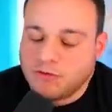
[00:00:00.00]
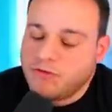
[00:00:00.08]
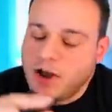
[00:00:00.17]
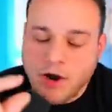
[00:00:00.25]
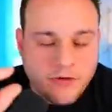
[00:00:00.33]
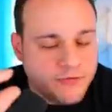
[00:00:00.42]

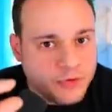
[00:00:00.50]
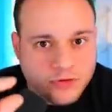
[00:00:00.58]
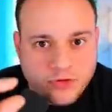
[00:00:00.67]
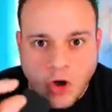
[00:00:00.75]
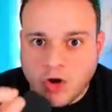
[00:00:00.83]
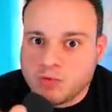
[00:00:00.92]
There's very
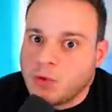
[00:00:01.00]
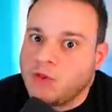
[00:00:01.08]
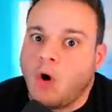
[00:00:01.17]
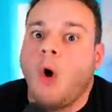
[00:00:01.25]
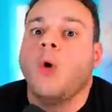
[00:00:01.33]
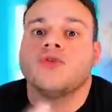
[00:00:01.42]
few songs
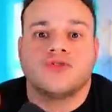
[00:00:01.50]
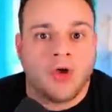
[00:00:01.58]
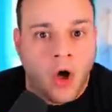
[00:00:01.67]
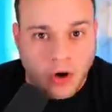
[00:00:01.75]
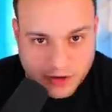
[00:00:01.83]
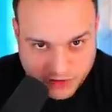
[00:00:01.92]
where the whole
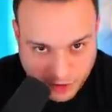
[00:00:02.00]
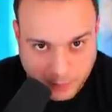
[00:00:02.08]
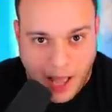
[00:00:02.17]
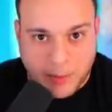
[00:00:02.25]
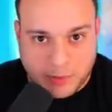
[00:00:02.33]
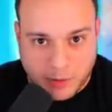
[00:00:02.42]
song is
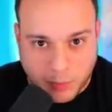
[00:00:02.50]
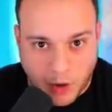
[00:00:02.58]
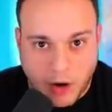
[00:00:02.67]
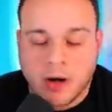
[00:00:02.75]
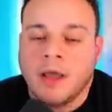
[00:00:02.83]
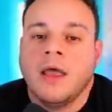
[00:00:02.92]
the popular
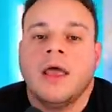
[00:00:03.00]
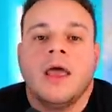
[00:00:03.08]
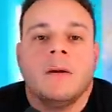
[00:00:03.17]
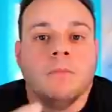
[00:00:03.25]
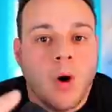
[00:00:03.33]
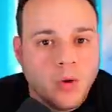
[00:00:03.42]
part.
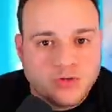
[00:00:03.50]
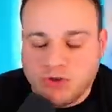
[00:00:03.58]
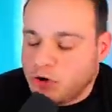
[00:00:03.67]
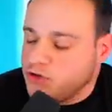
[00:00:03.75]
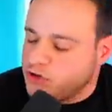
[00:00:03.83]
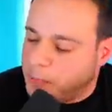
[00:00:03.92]

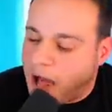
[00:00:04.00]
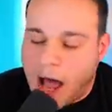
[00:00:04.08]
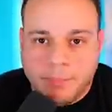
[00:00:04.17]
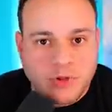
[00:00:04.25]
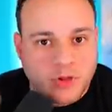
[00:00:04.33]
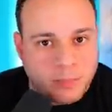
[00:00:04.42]
Most are just
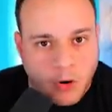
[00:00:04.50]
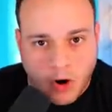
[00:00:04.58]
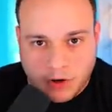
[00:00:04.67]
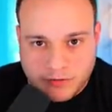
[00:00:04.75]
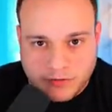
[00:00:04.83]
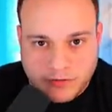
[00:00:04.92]
popular
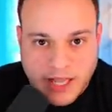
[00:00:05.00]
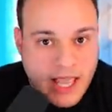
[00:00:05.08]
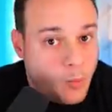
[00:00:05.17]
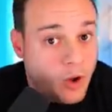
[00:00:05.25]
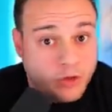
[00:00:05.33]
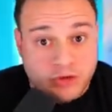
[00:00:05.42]
parts,
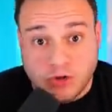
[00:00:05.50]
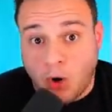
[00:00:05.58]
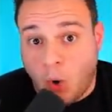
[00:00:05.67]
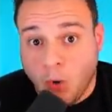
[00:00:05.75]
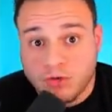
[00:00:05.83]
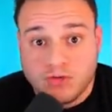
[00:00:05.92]
whether
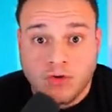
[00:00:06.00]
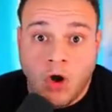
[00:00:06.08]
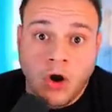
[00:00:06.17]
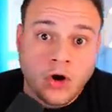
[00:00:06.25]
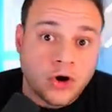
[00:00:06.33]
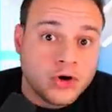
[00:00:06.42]
it's an old
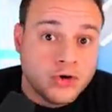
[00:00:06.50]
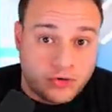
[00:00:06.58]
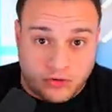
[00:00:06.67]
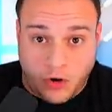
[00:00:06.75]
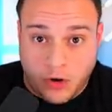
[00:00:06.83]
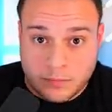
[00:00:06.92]
song or a
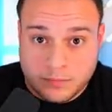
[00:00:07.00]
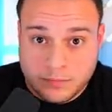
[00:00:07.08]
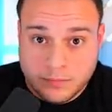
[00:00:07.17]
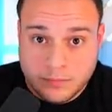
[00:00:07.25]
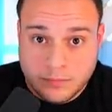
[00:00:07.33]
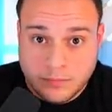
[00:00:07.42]
new
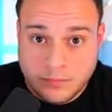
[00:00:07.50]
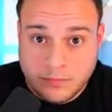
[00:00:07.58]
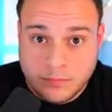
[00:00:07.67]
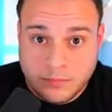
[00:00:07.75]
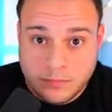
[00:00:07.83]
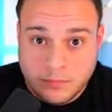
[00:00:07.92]
song.
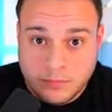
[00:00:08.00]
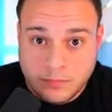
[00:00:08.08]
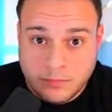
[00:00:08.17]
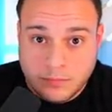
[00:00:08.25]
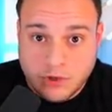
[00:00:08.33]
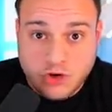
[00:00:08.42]

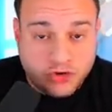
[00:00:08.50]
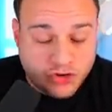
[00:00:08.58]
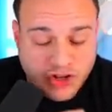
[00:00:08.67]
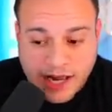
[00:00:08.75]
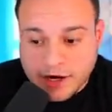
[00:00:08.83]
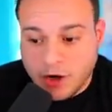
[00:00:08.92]

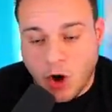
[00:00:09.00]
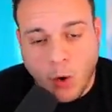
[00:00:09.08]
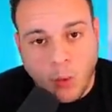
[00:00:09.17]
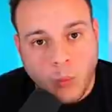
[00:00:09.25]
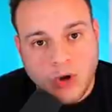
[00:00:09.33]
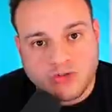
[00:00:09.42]
You just got to
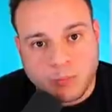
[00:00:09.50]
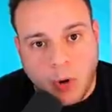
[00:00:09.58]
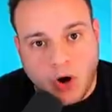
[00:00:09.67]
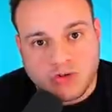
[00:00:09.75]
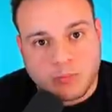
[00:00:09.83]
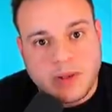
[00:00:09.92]
know
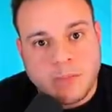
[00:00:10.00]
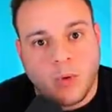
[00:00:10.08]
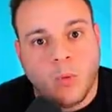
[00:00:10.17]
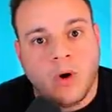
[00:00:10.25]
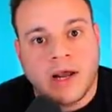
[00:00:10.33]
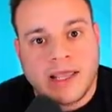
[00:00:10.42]
which parts
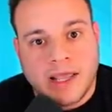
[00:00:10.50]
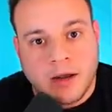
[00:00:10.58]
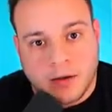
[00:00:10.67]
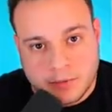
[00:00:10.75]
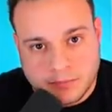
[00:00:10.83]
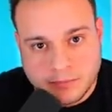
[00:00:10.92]
people want to
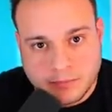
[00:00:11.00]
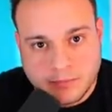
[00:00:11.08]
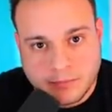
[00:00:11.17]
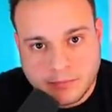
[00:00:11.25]
hear.